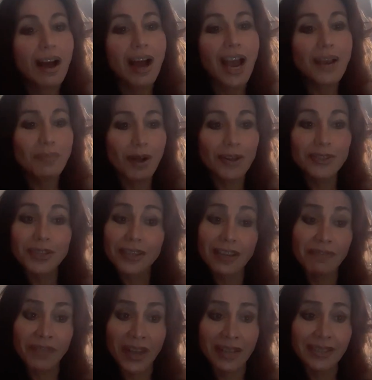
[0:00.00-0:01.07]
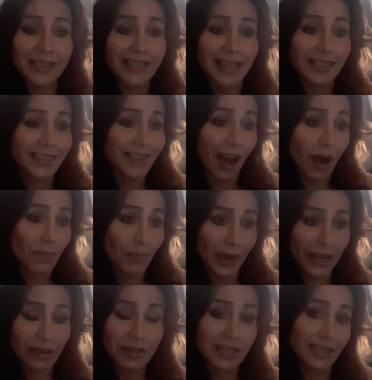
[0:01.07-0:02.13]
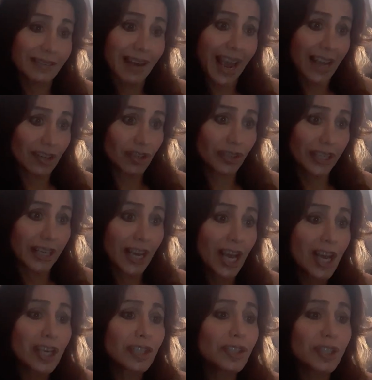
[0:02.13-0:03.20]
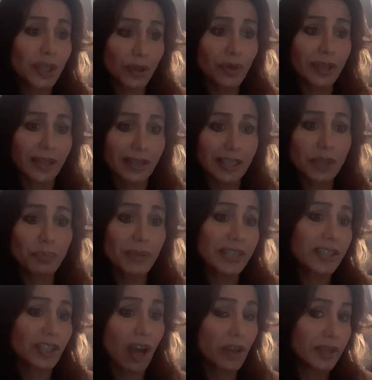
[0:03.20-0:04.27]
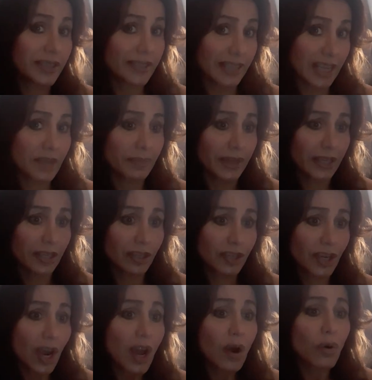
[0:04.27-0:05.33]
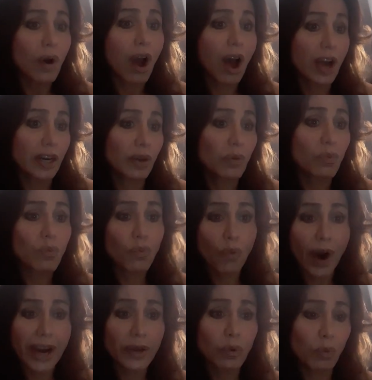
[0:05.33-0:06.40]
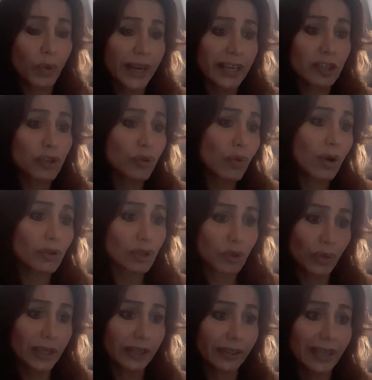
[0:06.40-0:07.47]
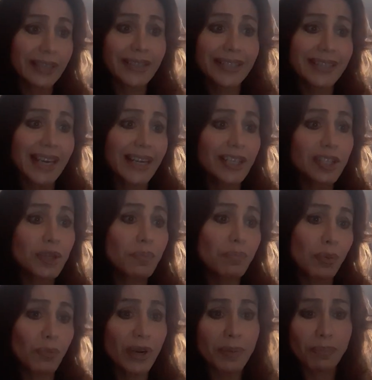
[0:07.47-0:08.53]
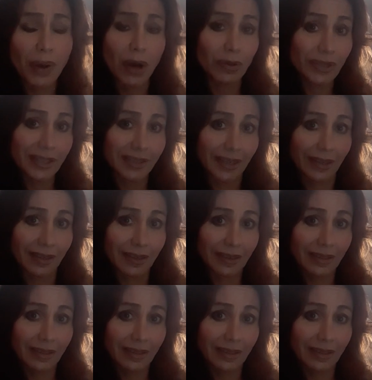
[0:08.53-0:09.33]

I'm also convinced that Scott Baio didn't actually do this, but saw this image on right-wing troll Twitter and decided to repost it